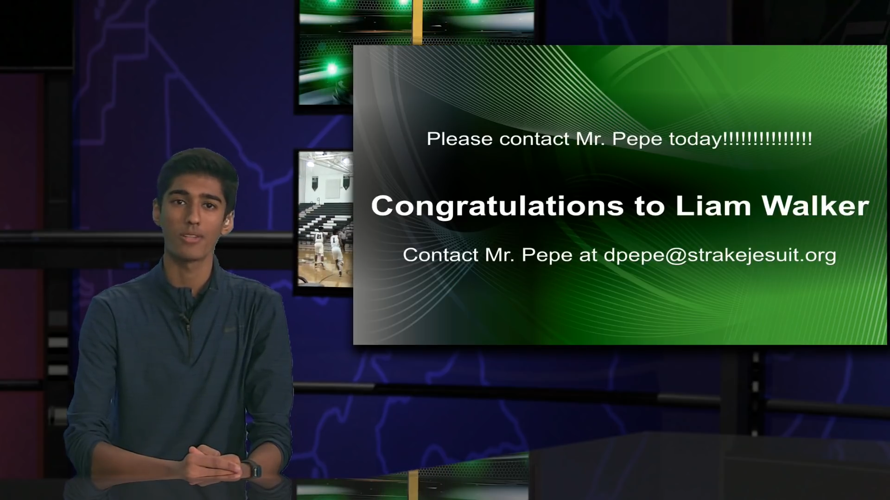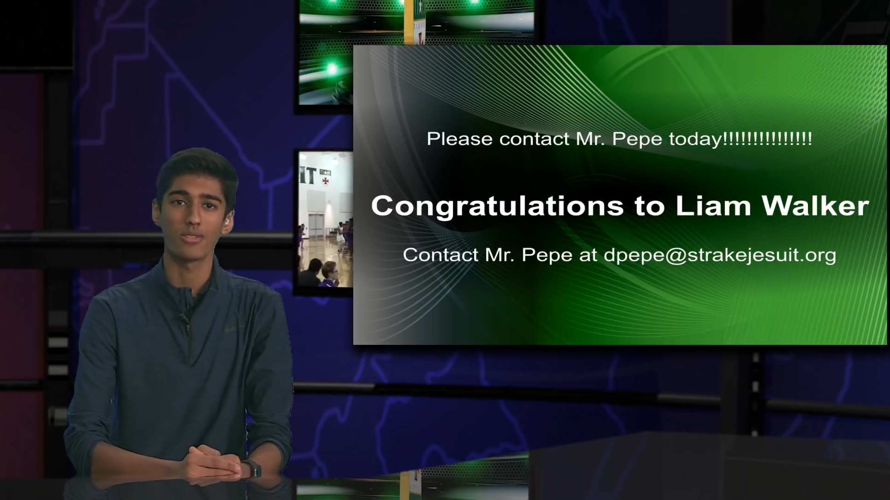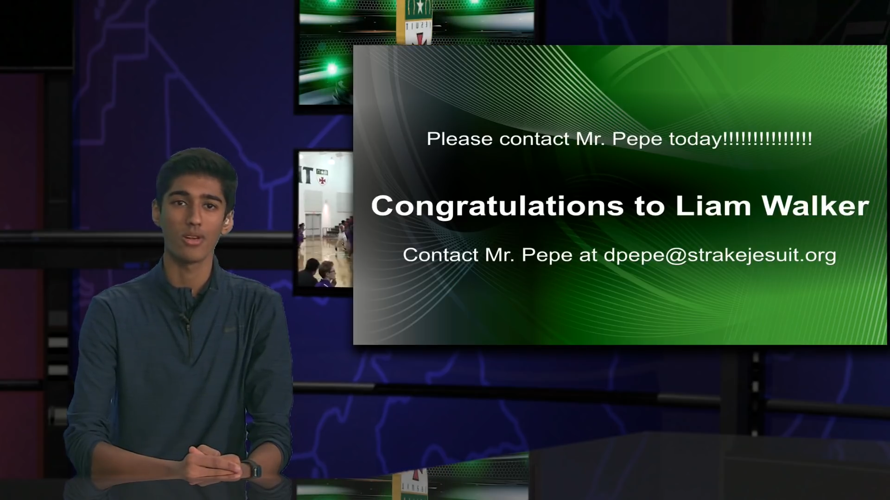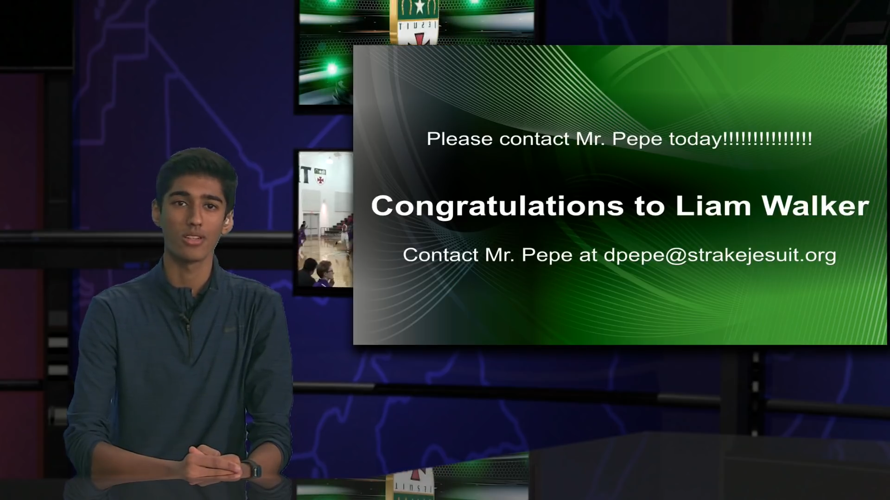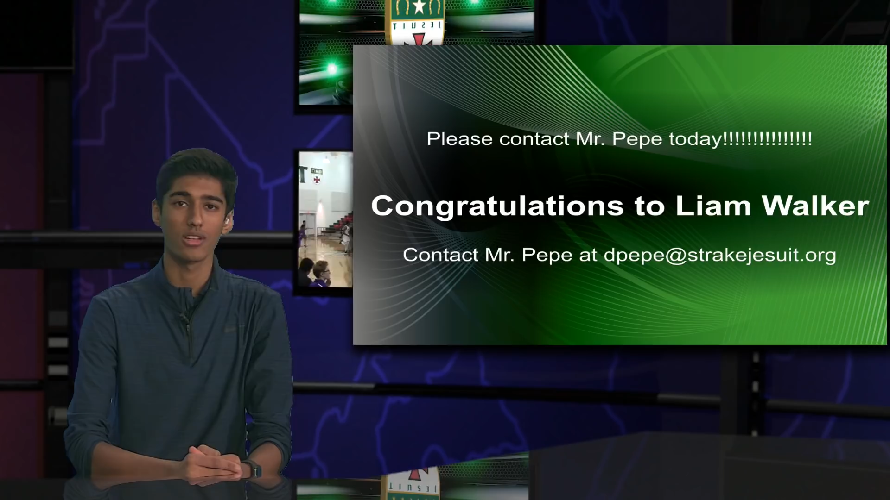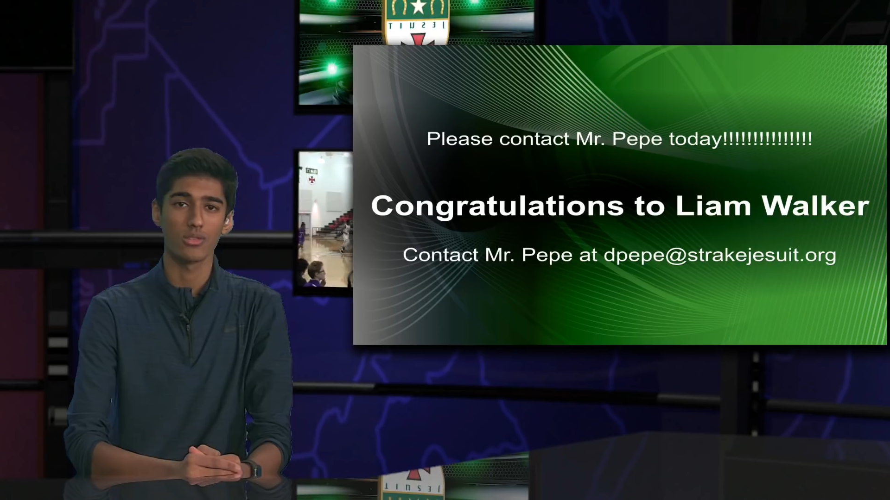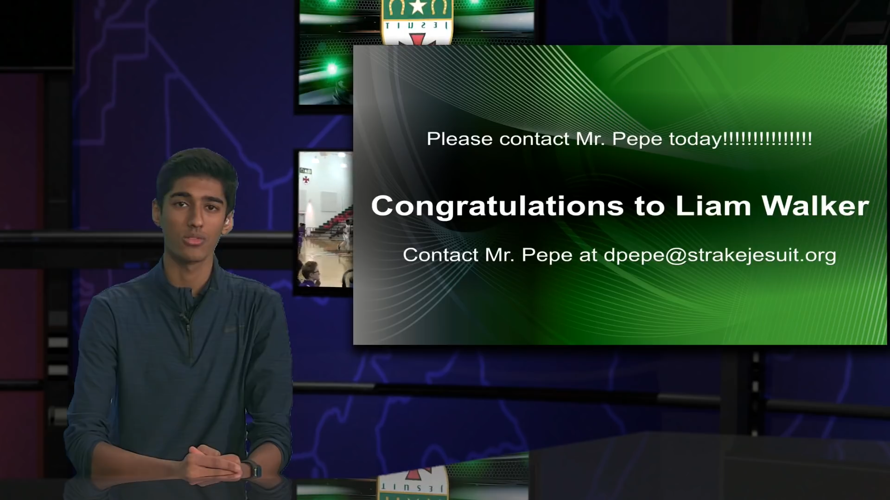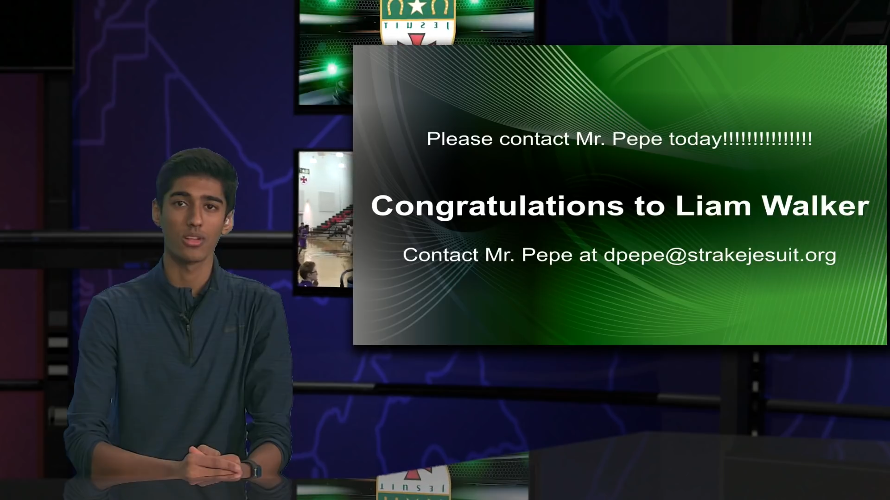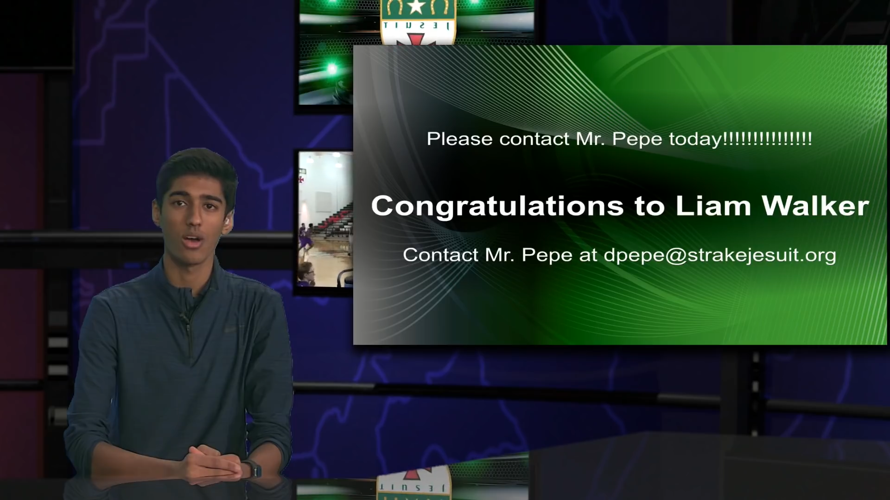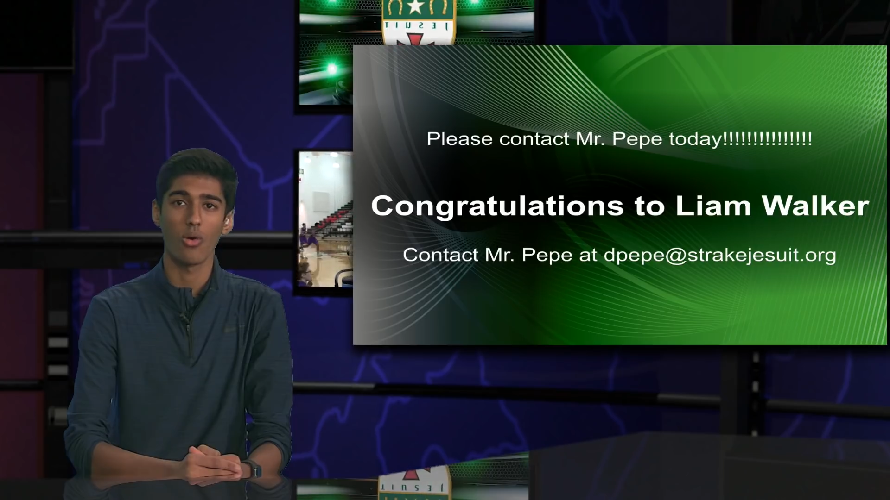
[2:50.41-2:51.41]

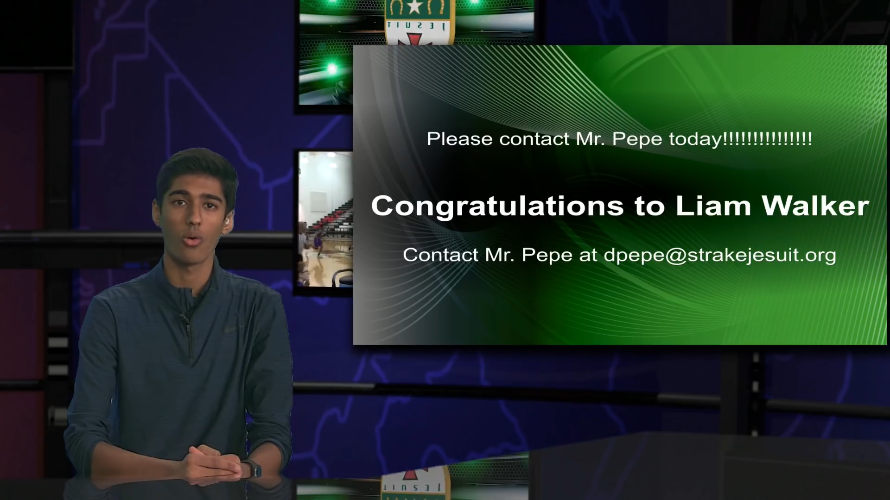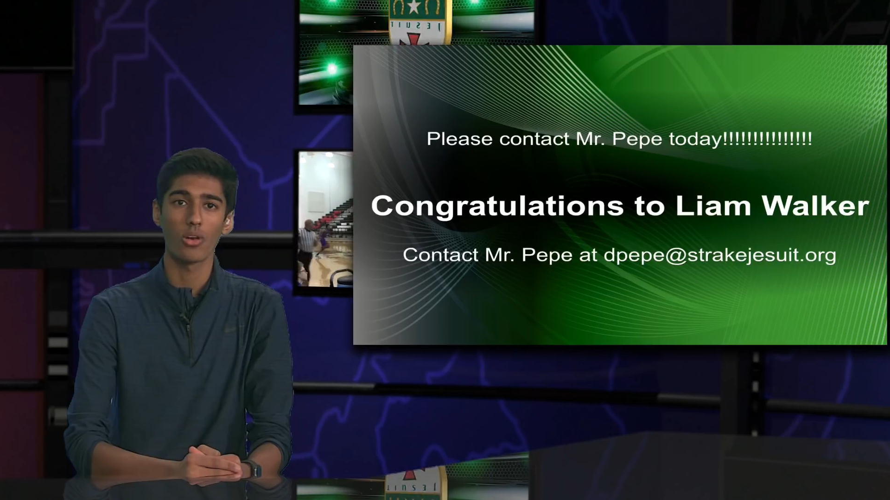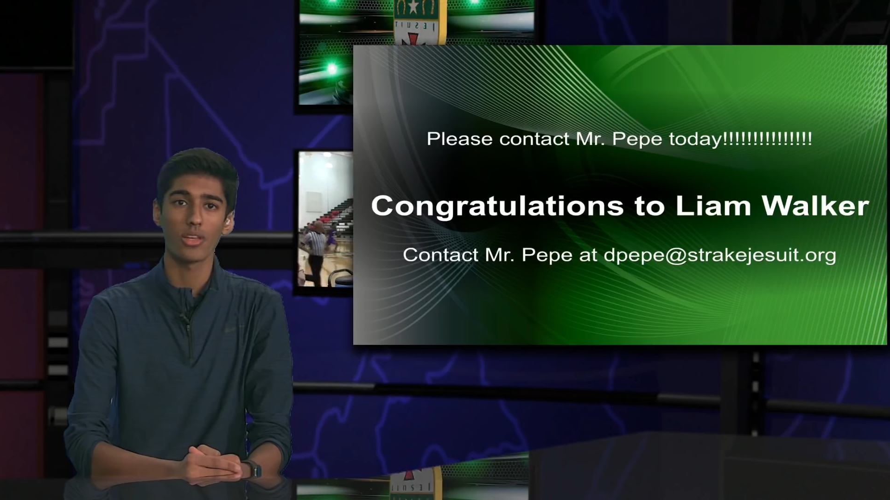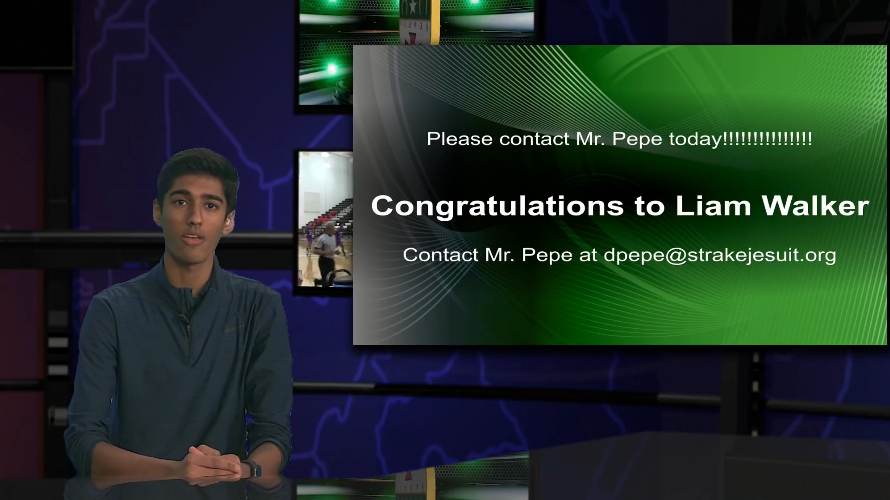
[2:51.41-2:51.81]
strakejesuit.org